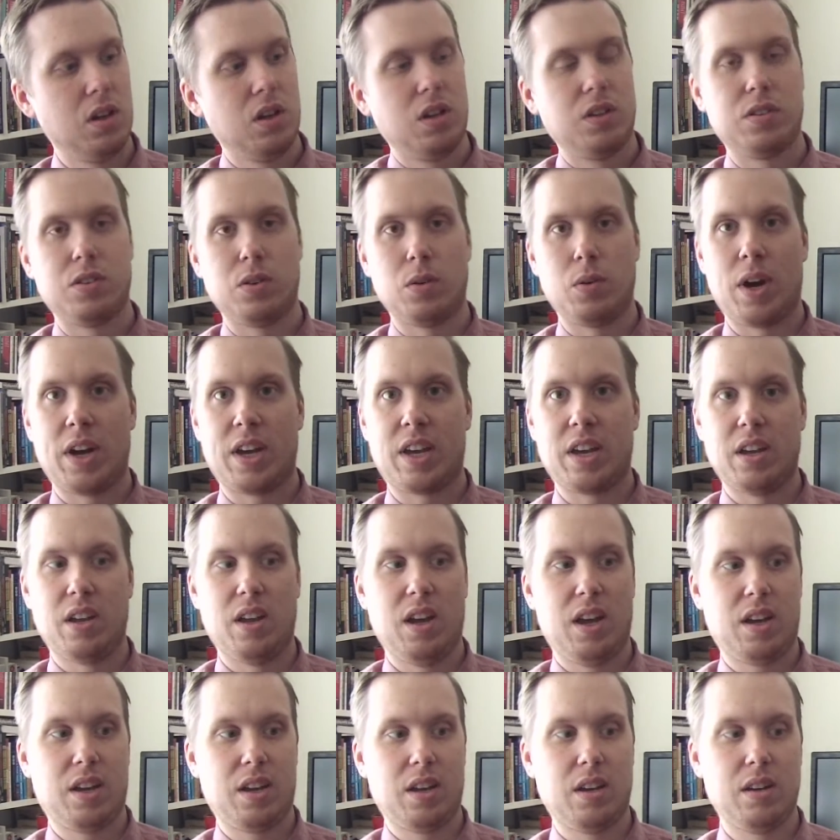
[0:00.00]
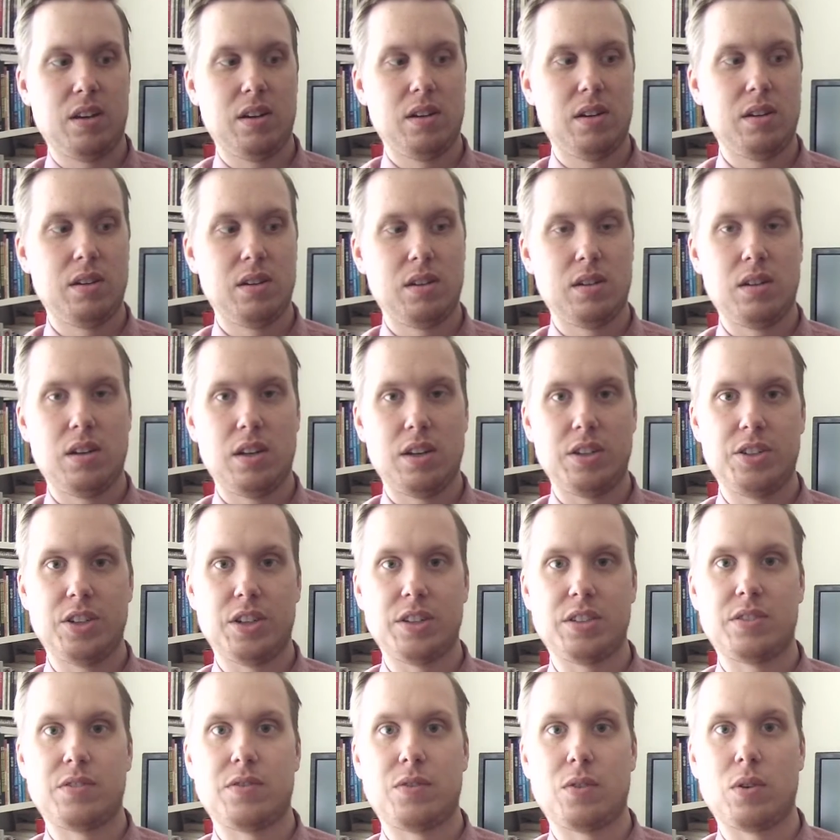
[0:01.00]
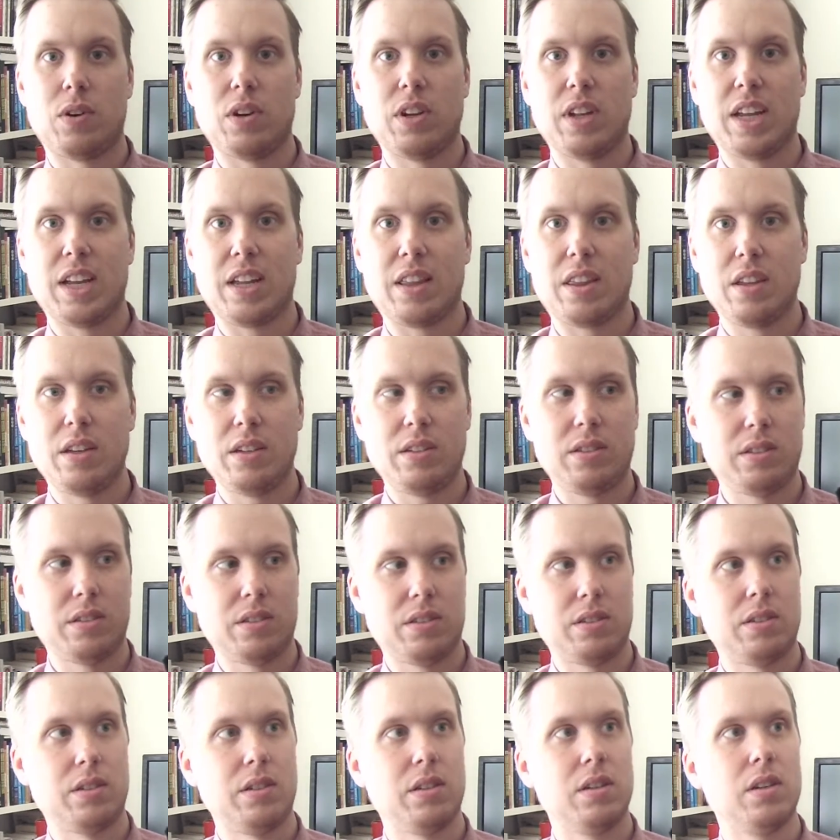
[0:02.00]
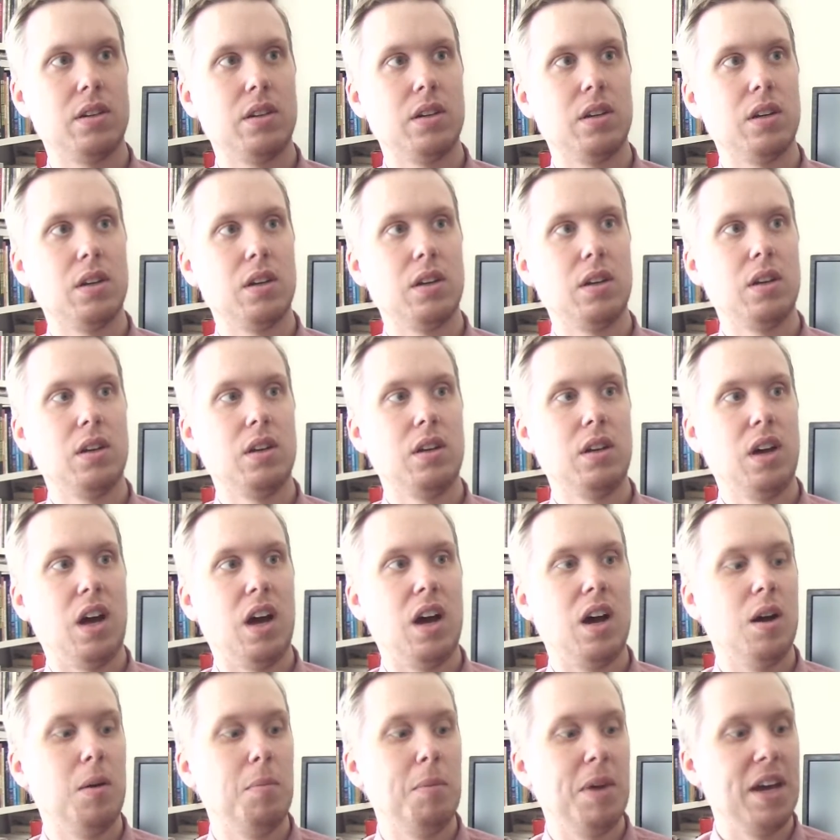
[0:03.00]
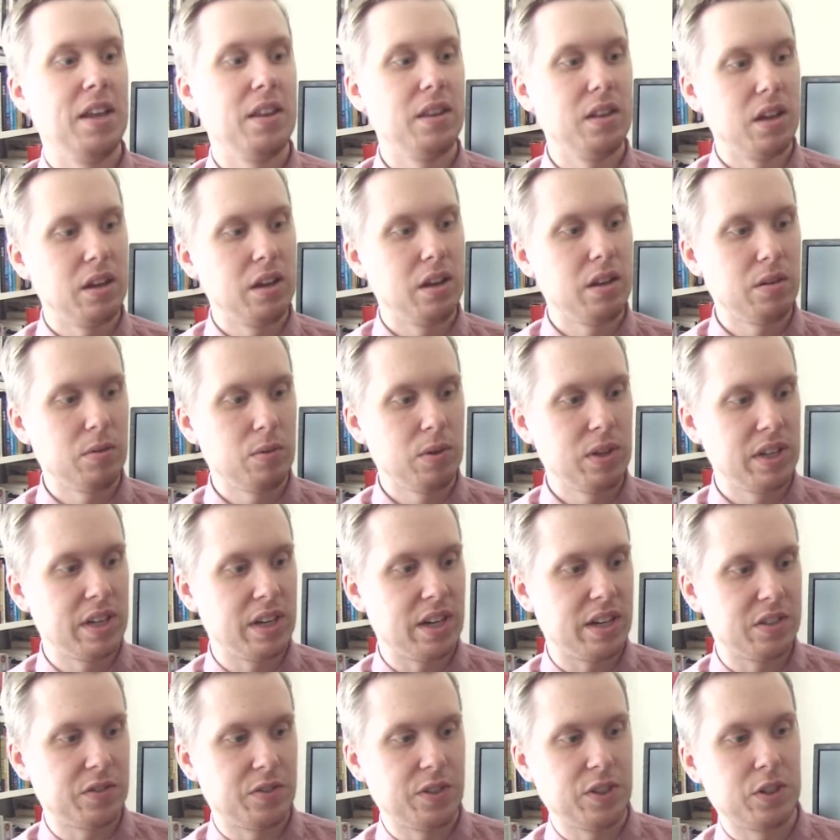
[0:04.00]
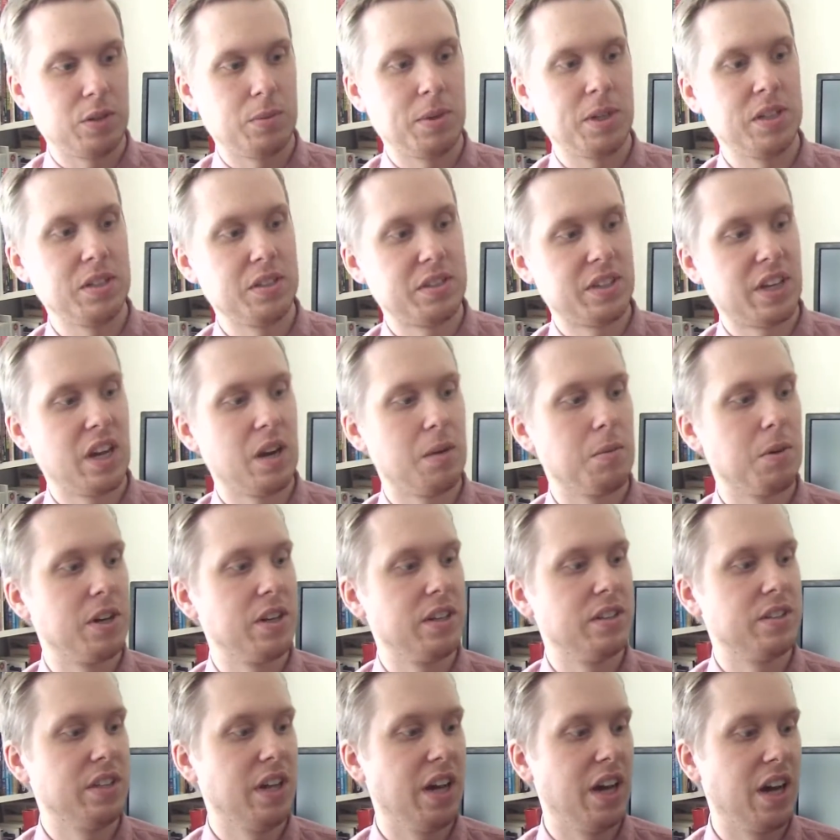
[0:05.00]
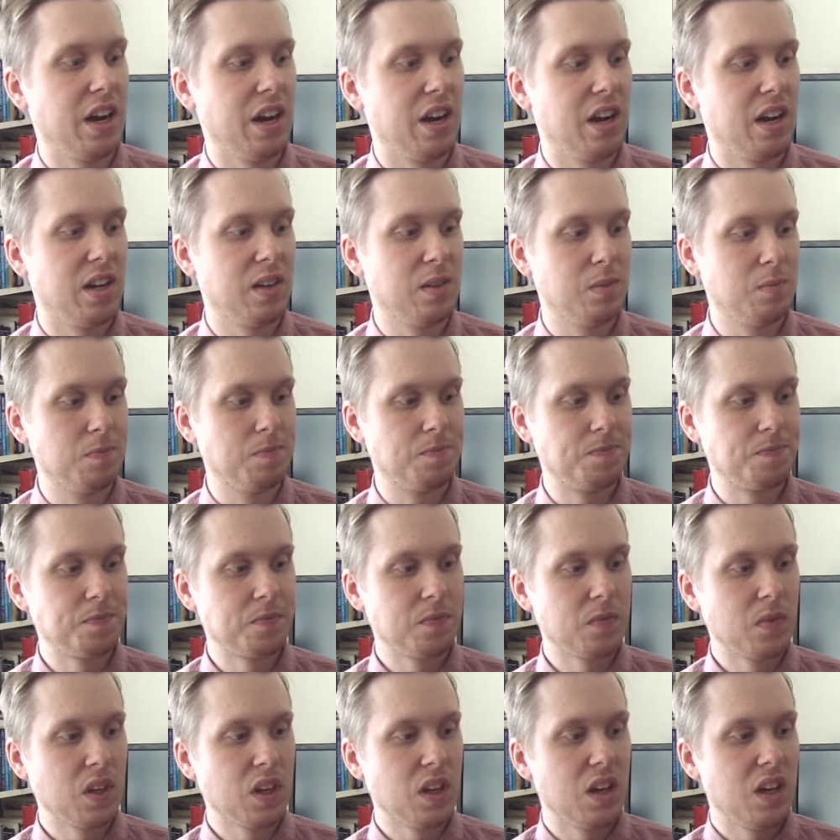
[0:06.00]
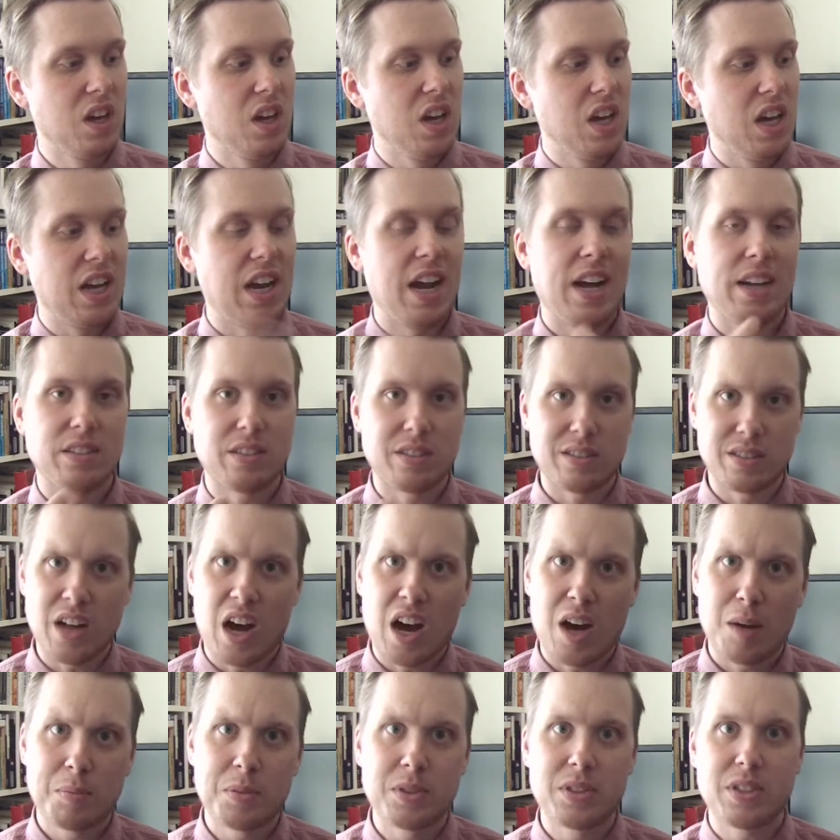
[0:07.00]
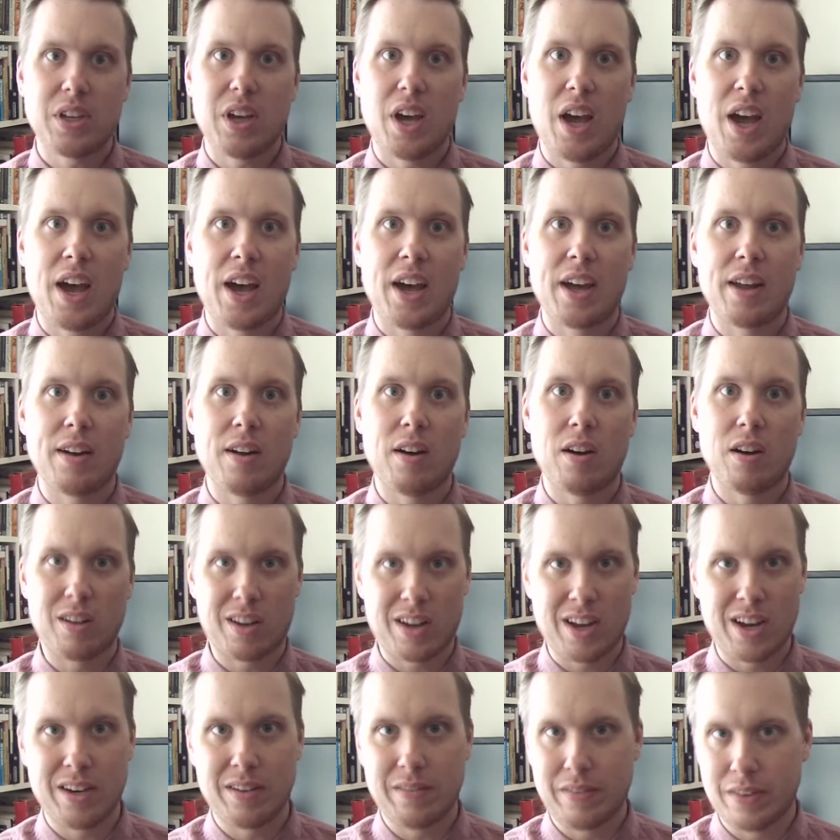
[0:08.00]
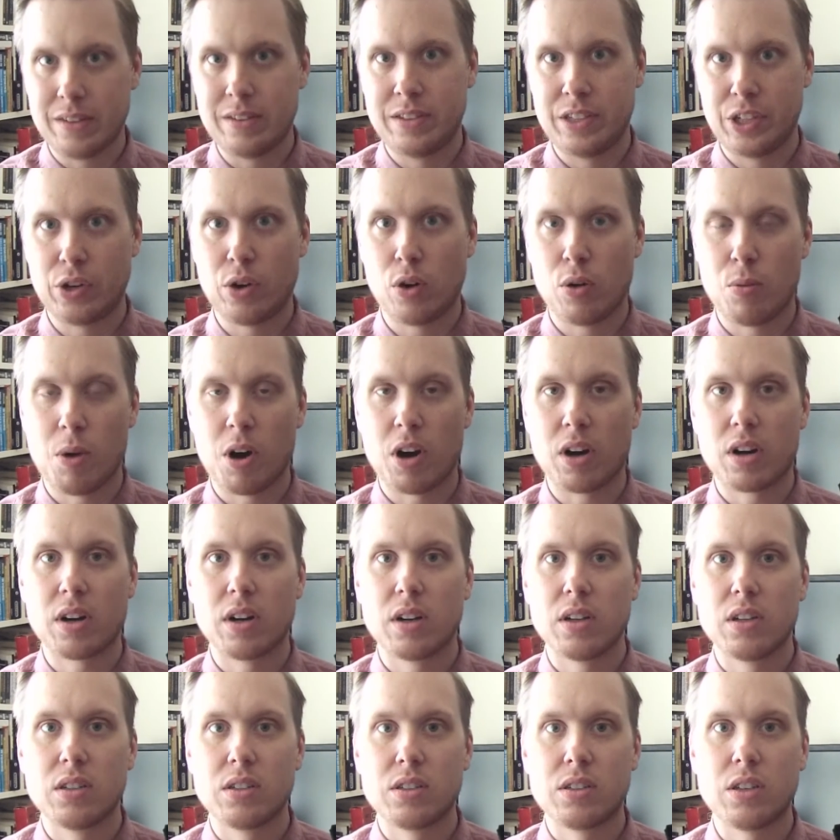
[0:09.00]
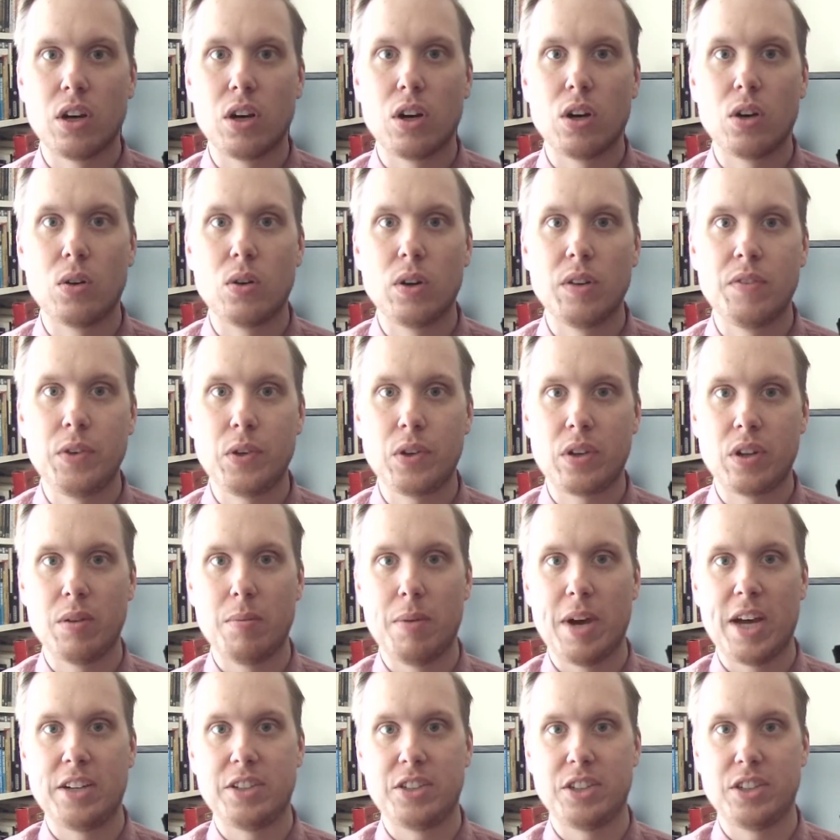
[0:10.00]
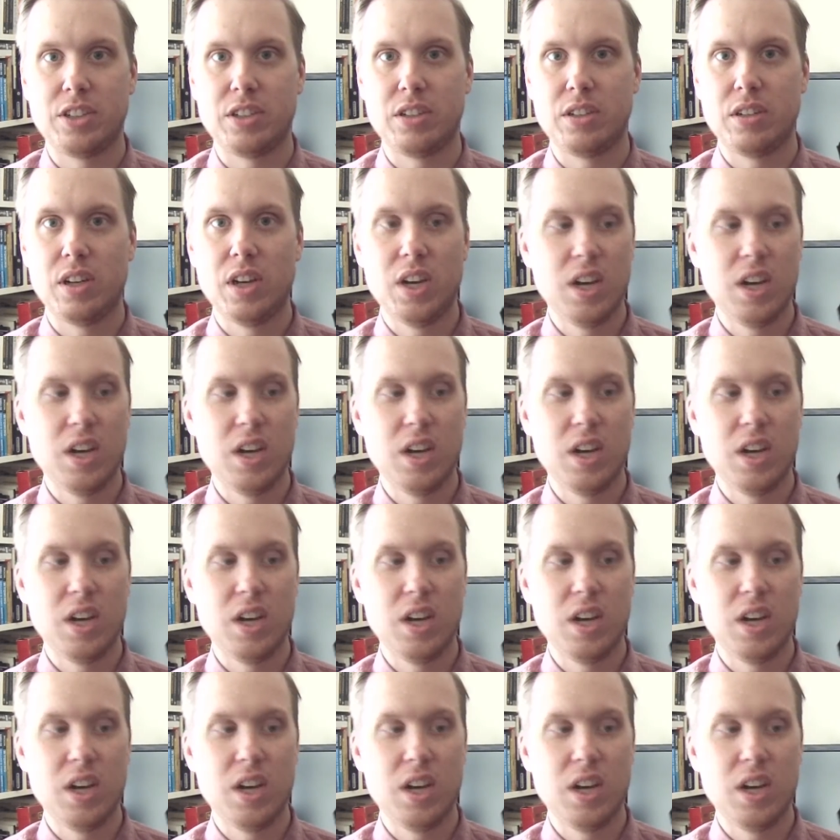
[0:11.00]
so I can adjust for it like this. And another really nice feature about this camera is that it has stops at kind of the 0 mark. So if you can imagine,